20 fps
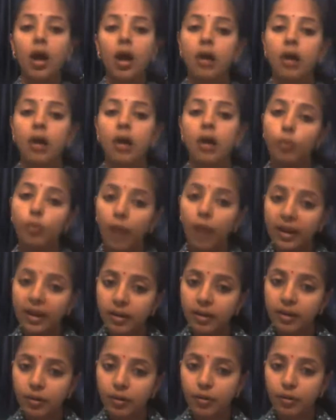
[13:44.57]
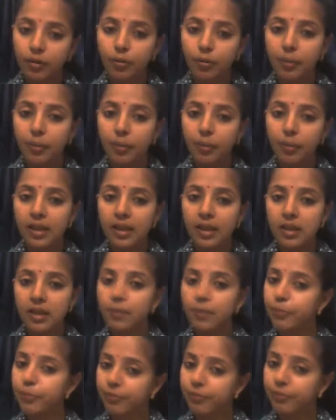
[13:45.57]
One remains
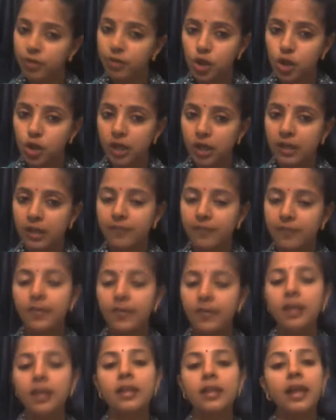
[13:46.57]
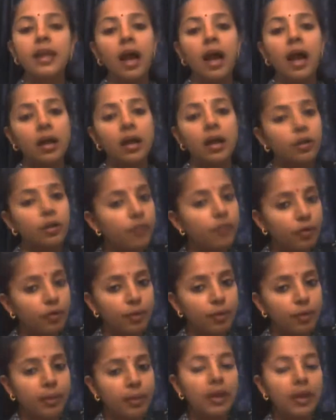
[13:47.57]
in future indefinite, then other will
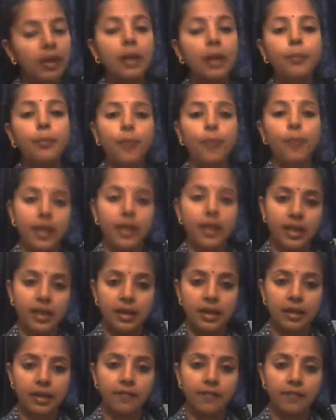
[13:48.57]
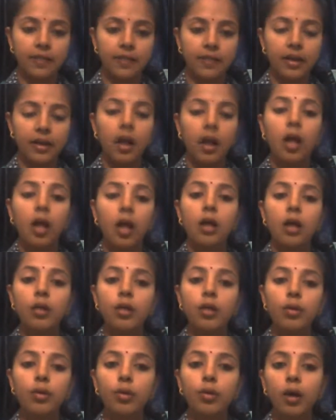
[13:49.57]
remain in present indefinite.
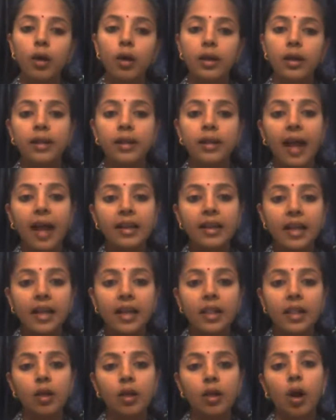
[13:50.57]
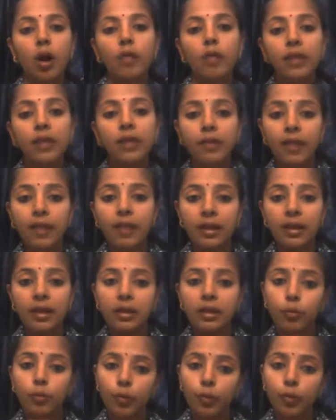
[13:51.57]
So in that case, already
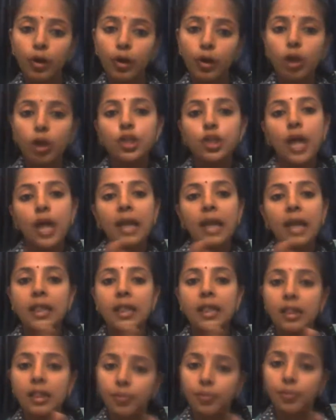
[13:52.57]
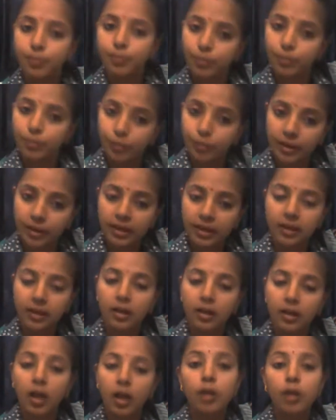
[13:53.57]
when will or shall is
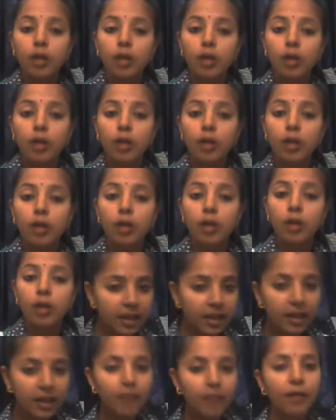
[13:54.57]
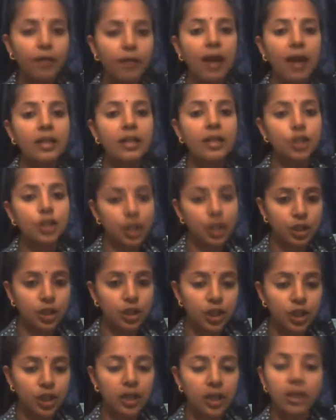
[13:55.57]
written, so secondly, while
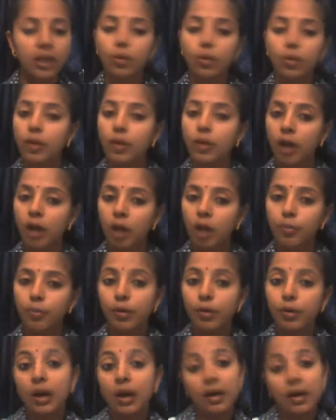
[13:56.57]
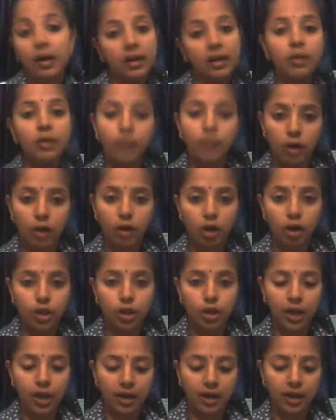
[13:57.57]
changing it, you cannot put again will
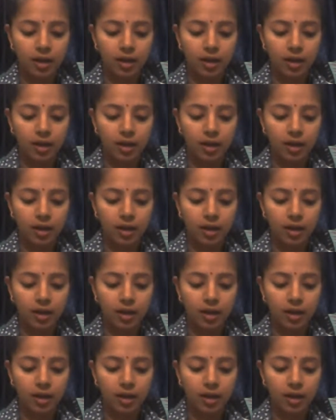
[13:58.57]
or shall.